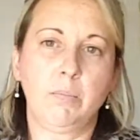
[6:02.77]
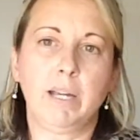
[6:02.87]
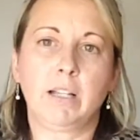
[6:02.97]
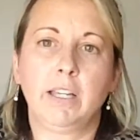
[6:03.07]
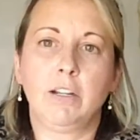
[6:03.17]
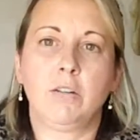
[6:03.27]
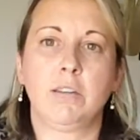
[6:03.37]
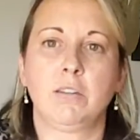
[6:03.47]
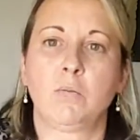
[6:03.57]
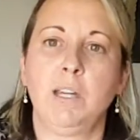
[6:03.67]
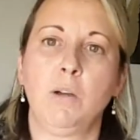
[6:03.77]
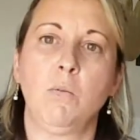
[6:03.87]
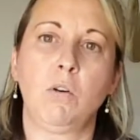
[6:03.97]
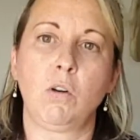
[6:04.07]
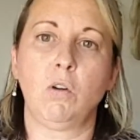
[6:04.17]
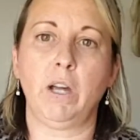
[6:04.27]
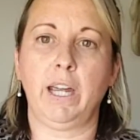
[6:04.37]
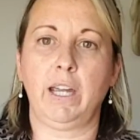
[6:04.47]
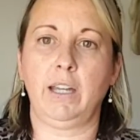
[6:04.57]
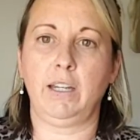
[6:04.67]
back later this week, we'll go
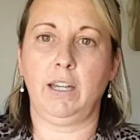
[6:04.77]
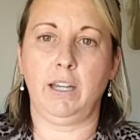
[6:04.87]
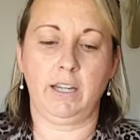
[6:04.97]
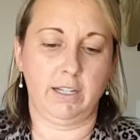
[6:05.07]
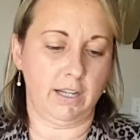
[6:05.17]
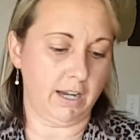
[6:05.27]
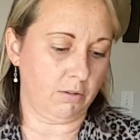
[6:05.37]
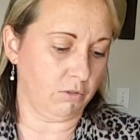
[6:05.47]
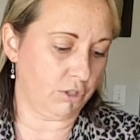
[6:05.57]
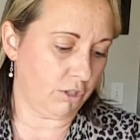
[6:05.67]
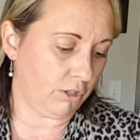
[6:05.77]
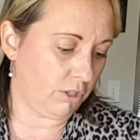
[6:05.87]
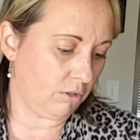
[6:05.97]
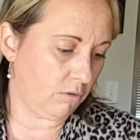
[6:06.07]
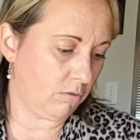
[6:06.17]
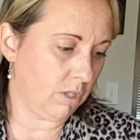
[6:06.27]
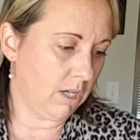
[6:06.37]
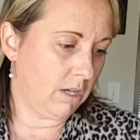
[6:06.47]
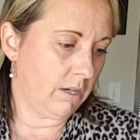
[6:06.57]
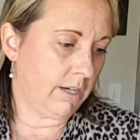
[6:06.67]
ahead and I will show you
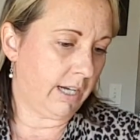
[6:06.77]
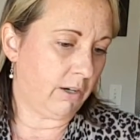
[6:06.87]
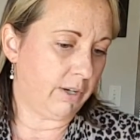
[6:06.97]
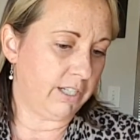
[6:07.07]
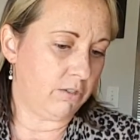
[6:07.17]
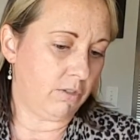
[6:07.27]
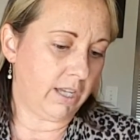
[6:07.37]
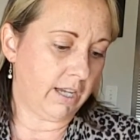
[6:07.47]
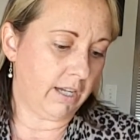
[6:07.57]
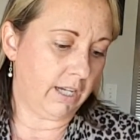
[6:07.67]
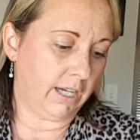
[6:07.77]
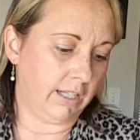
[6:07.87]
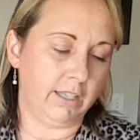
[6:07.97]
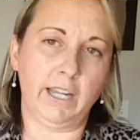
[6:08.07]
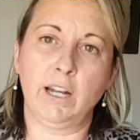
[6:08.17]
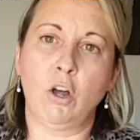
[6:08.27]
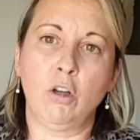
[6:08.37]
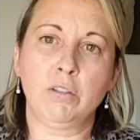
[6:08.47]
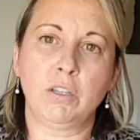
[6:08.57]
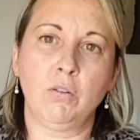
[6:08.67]
how I do that. And that
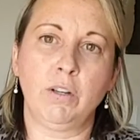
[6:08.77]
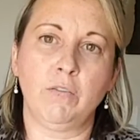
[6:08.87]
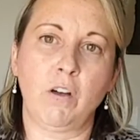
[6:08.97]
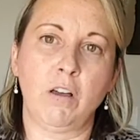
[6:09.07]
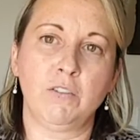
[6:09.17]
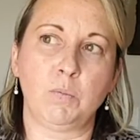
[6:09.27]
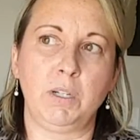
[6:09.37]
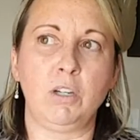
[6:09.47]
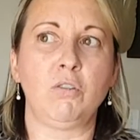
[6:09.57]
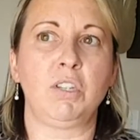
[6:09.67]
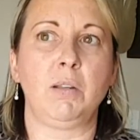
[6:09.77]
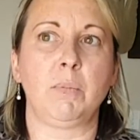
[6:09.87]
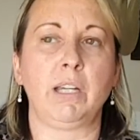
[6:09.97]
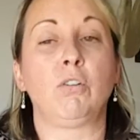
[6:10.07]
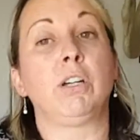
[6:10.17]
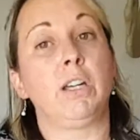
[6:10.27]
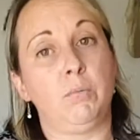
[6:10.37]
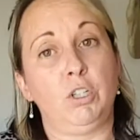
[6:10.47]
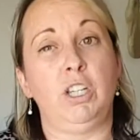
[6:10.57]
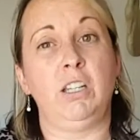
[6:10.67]
also involves me using my Cricut
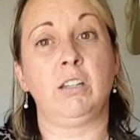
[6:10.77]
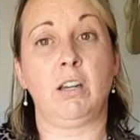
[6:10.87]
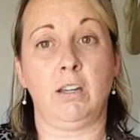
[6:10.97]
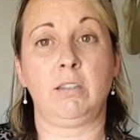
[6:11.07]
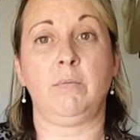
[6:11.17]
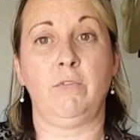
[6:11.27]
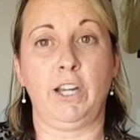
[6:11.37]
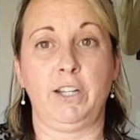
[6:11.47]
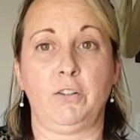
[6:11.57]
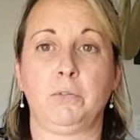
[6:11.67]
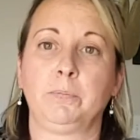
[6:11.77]
machine to cut some vinyl.